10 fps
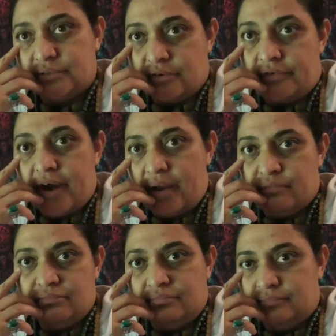
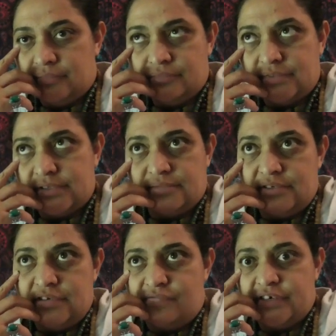crap,
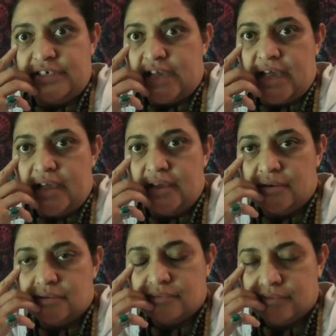different day,
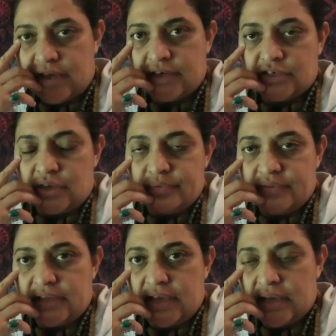that type of
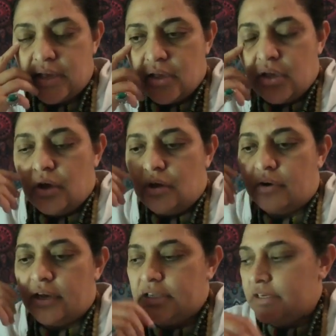thing. All
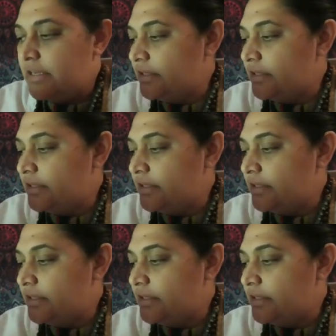right. You